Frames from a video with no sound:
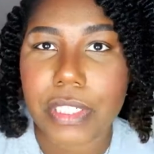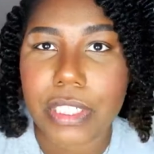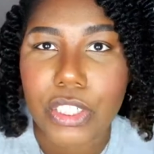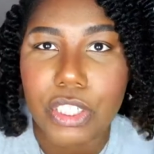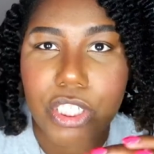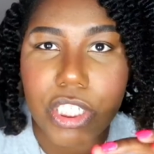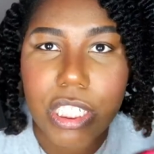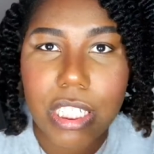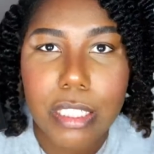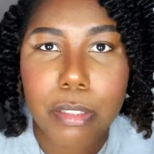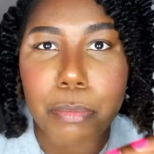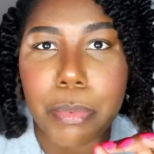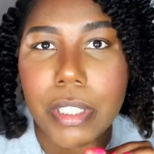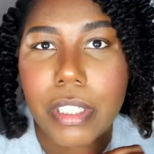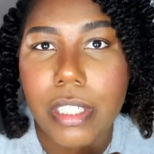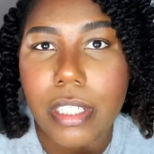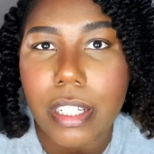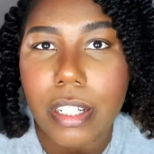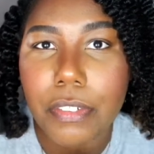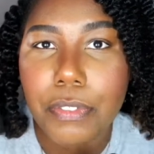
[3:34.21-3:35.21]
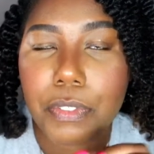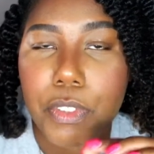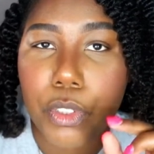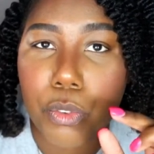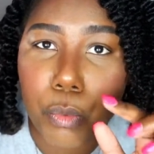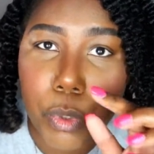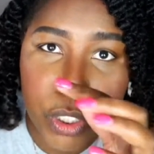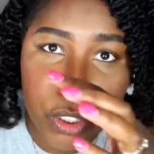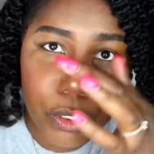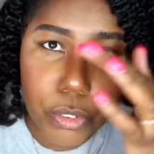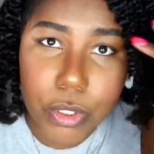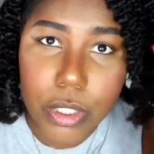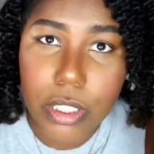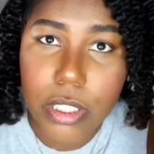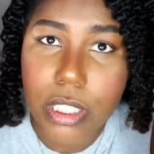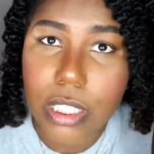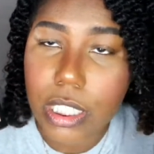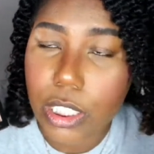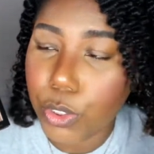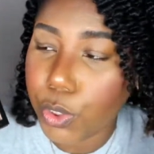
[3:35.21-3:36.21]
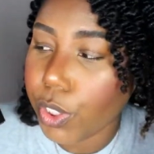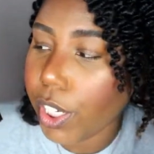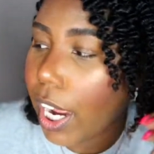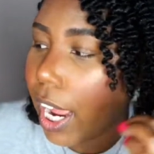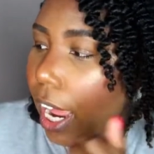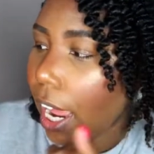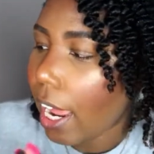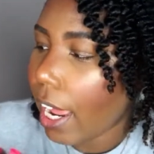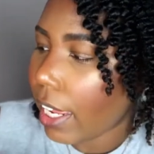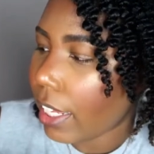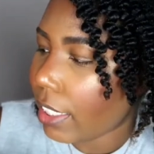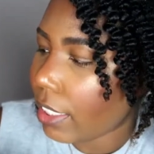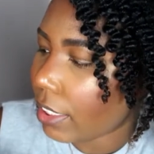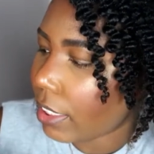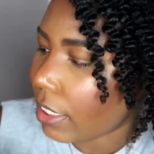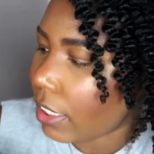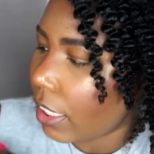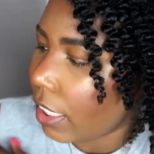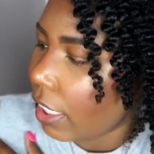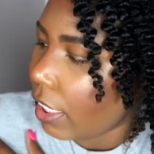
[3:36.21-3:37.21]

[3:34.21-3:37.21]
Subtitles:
It's just big enough to where you can see your eyes.